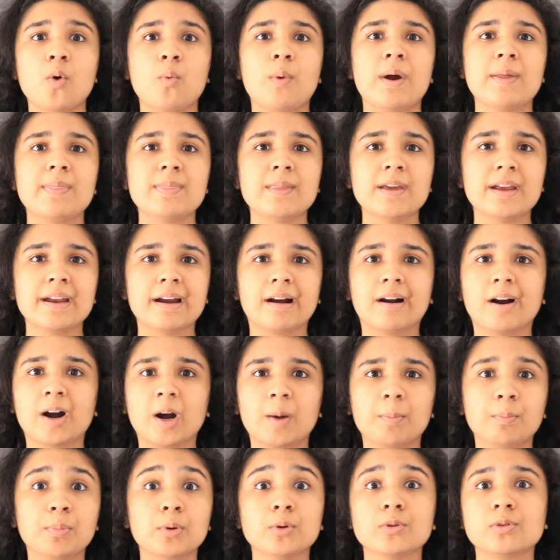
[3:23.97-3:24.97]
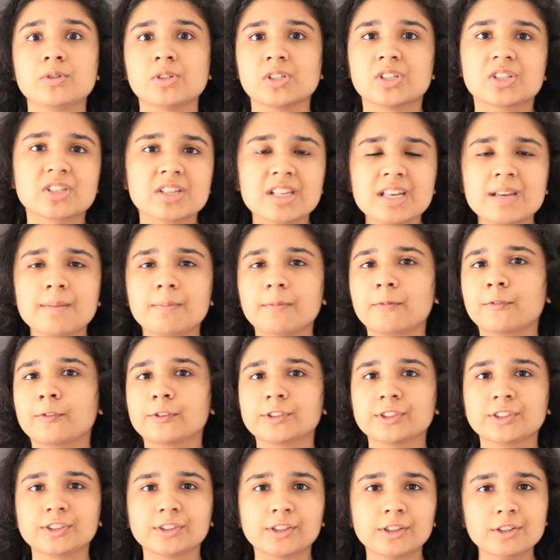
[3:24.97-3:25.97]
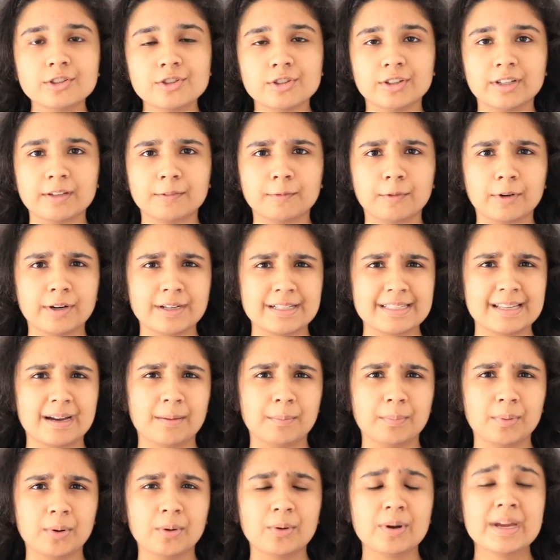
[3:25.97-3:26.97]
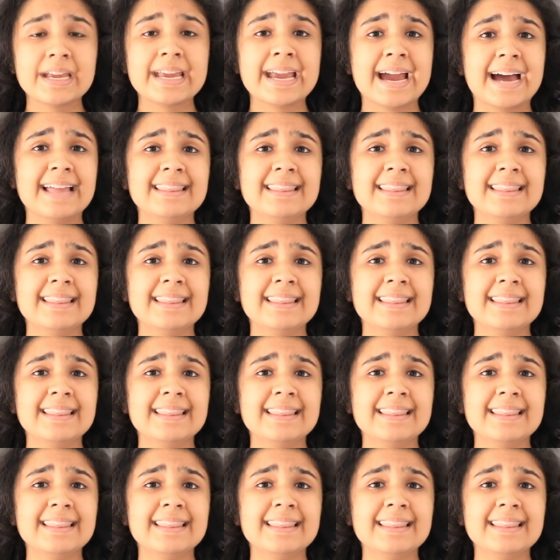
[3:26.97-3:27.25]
when they are put to sleep for surgery, for example?